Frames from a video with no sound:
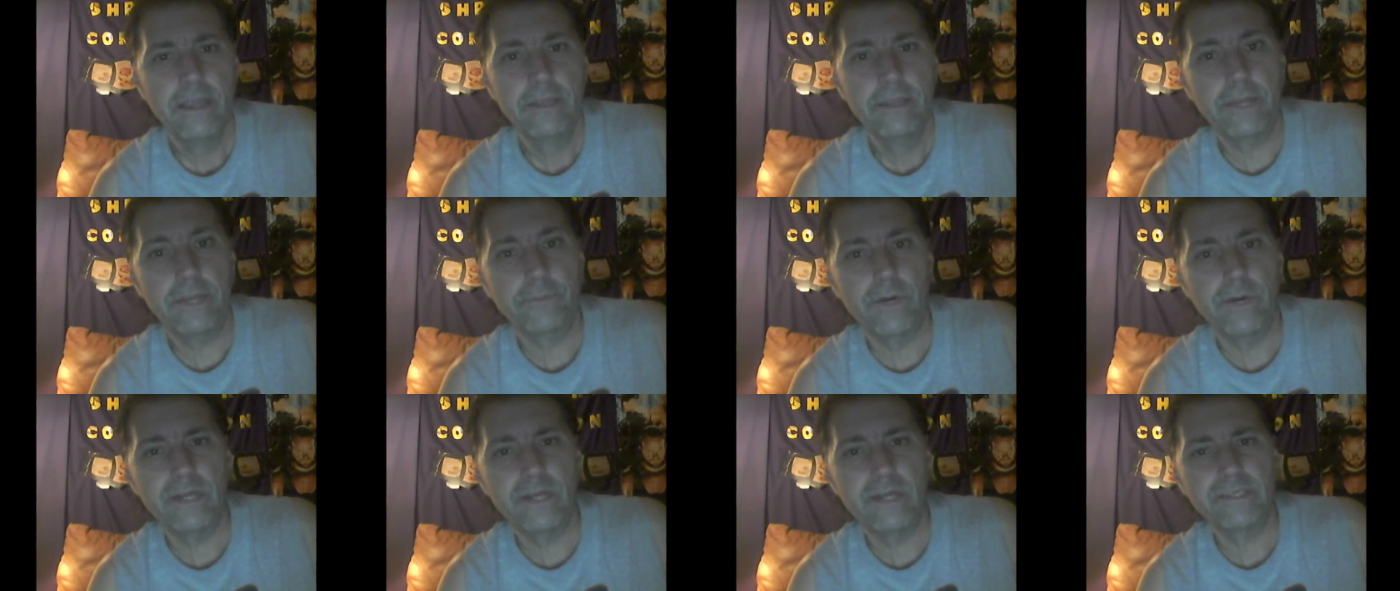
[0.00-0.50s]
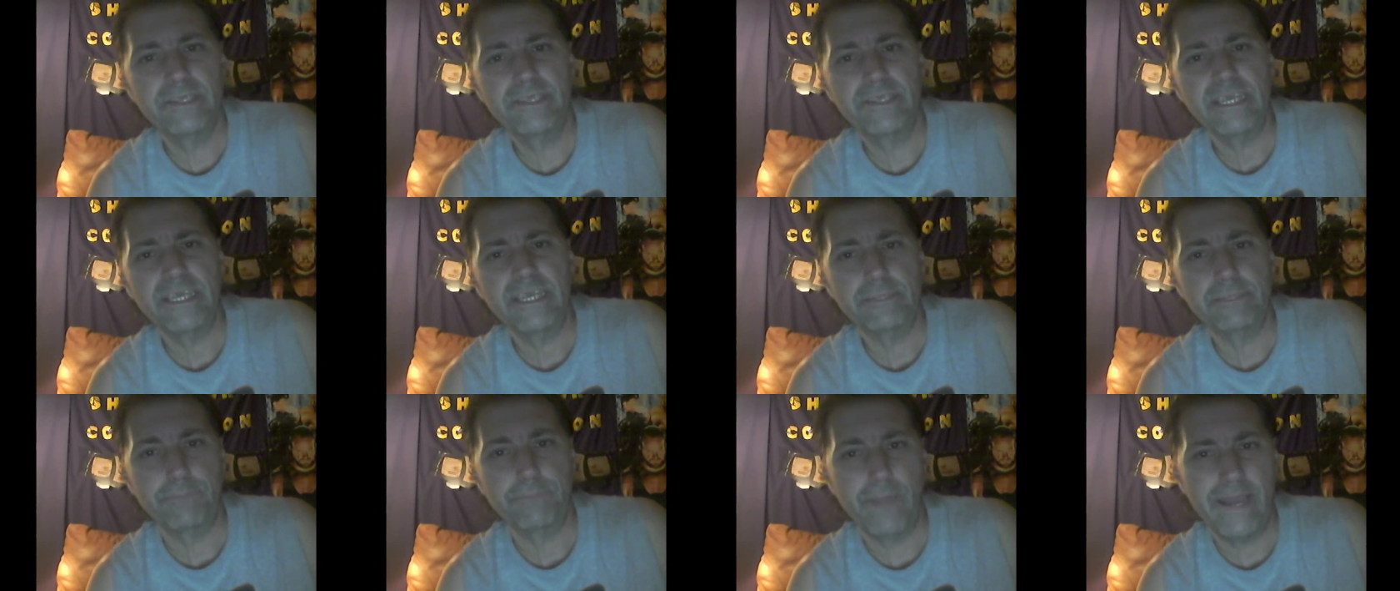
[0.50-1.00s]
that runs
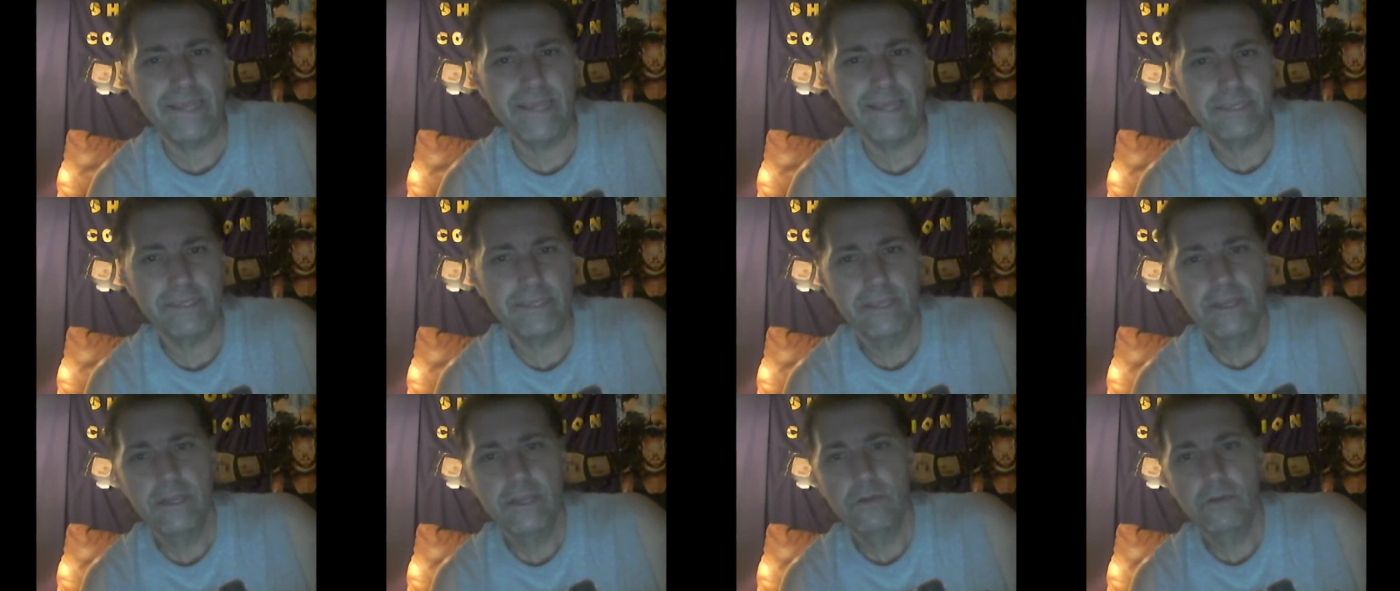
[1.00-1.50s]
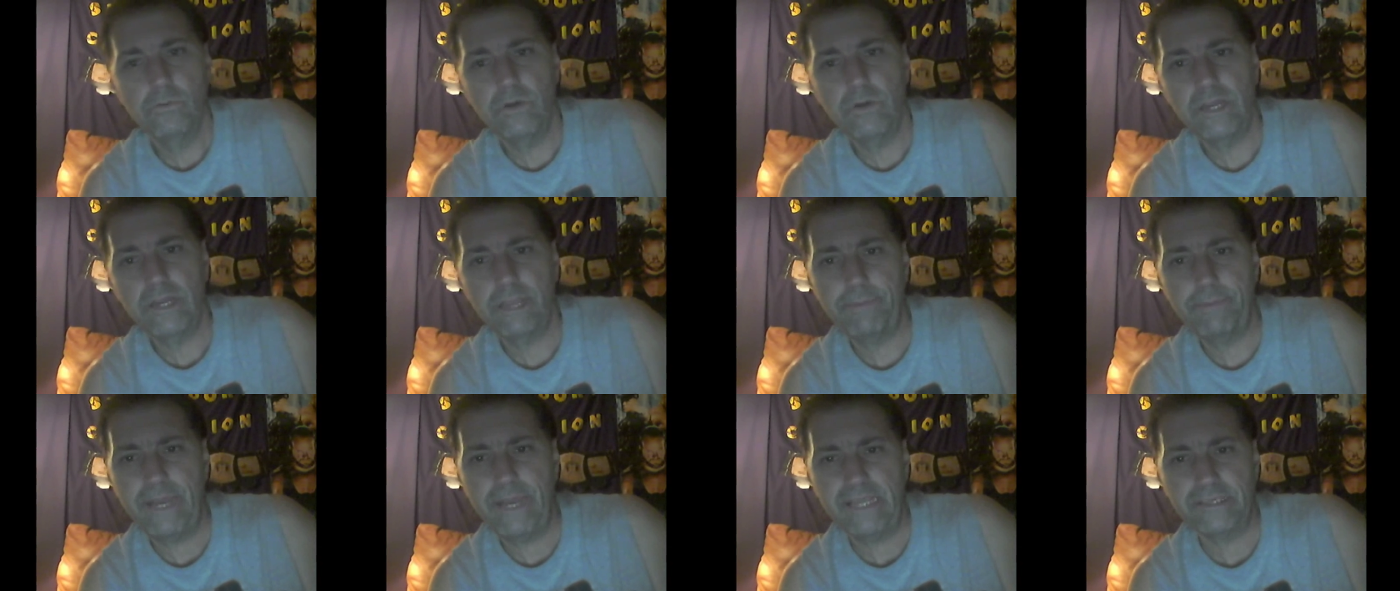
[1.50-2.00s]
this place when
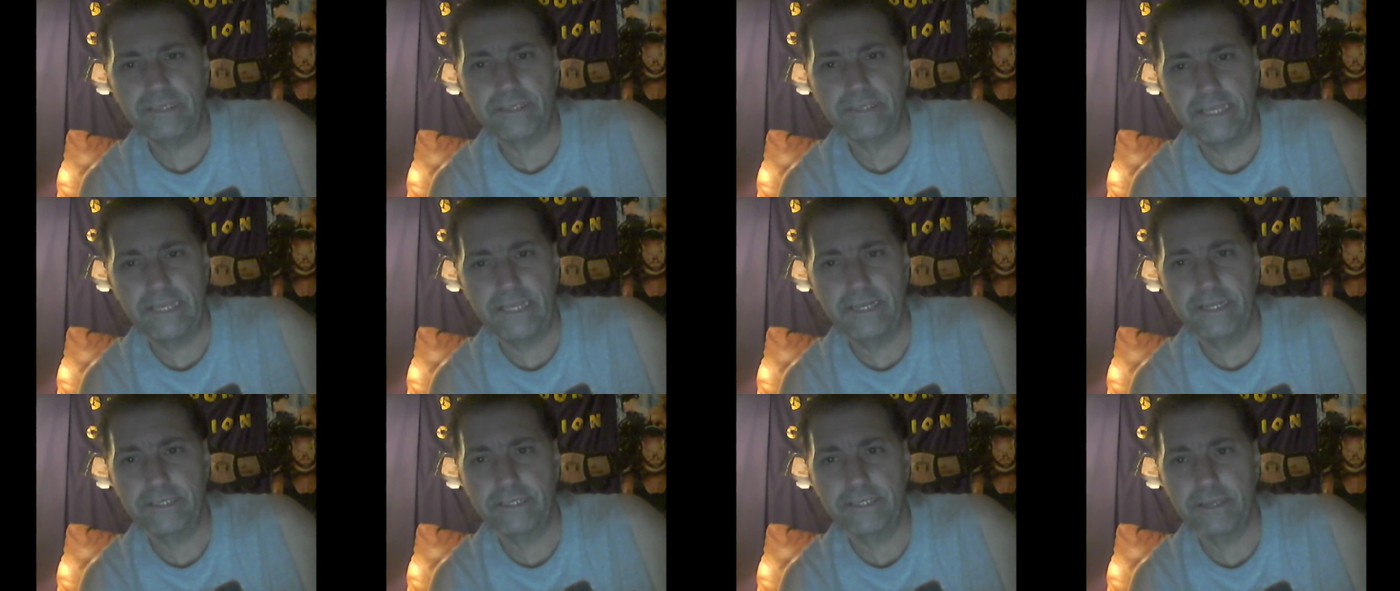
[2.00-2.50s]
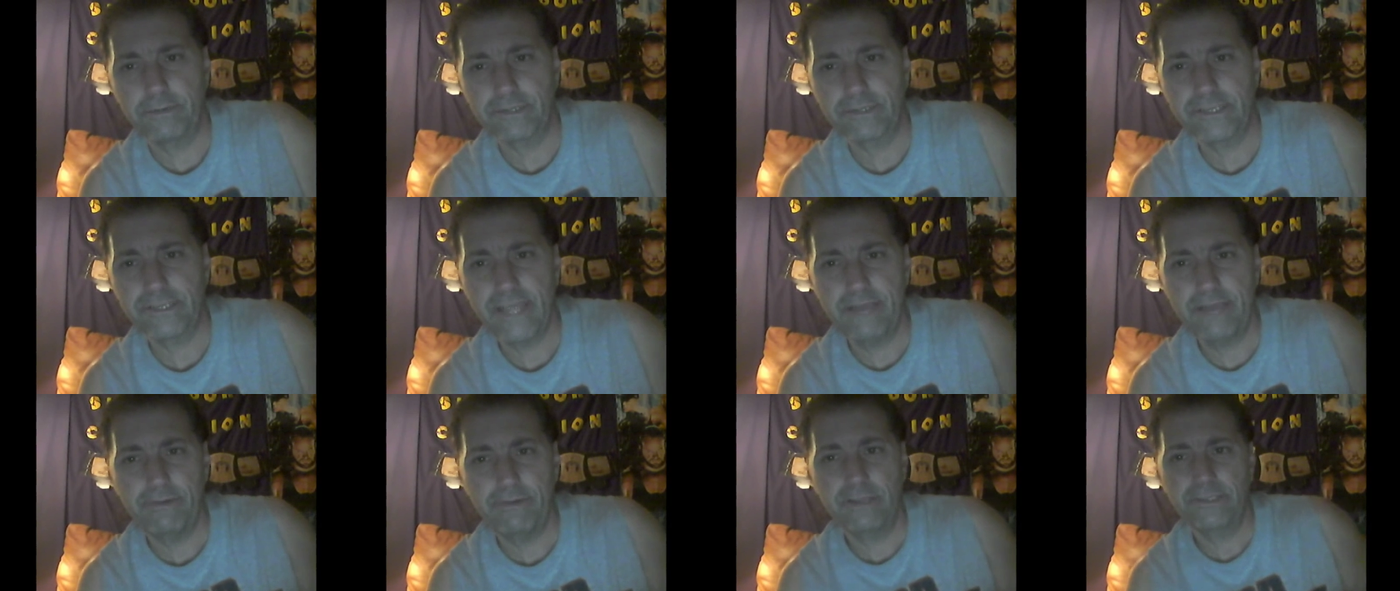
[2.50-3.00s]
he beats Cena at
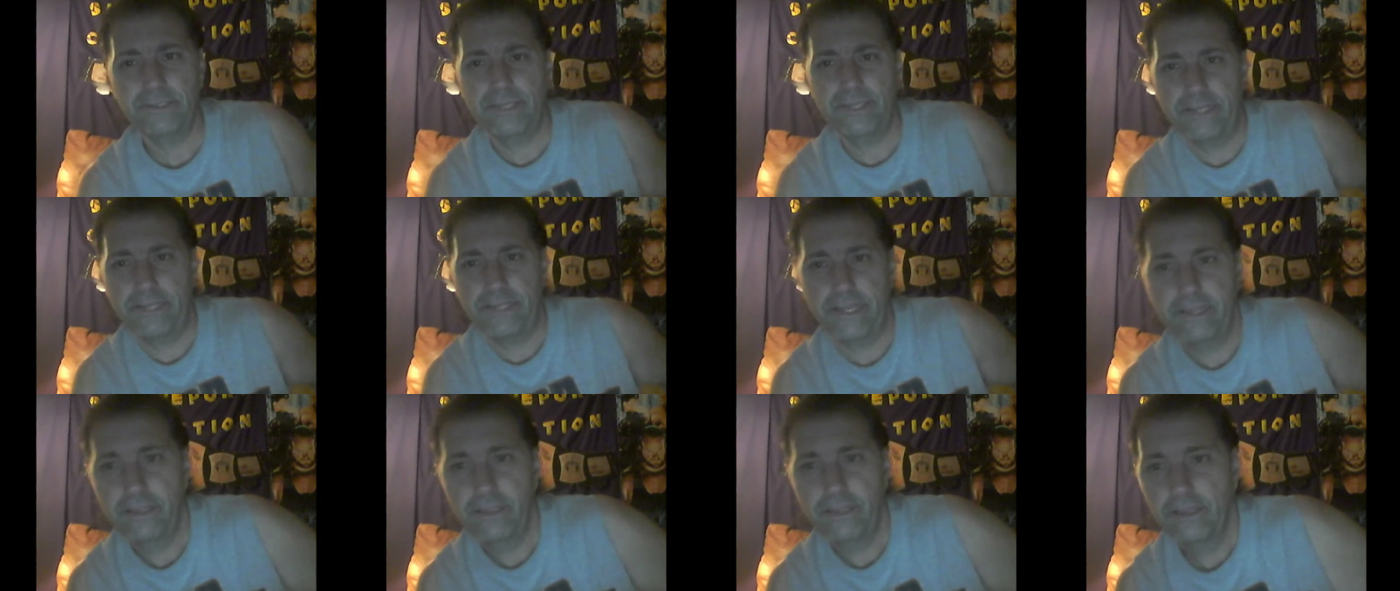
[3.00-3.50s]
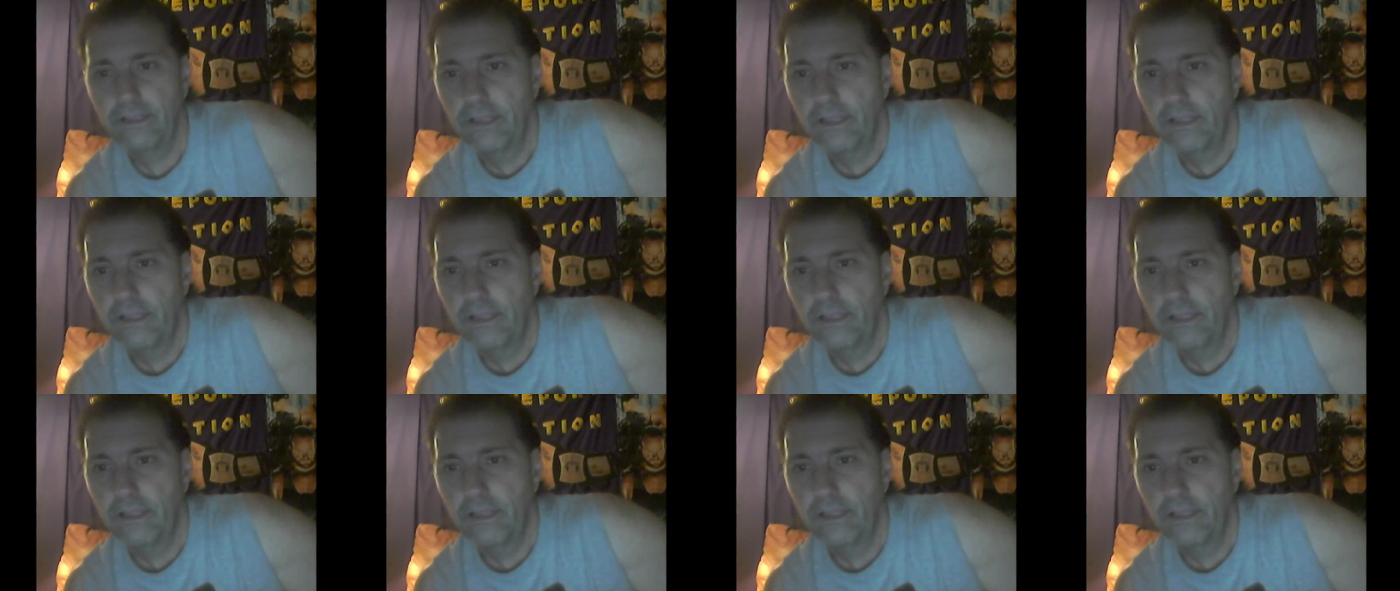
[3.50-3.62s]
SummerSlam on Sunday.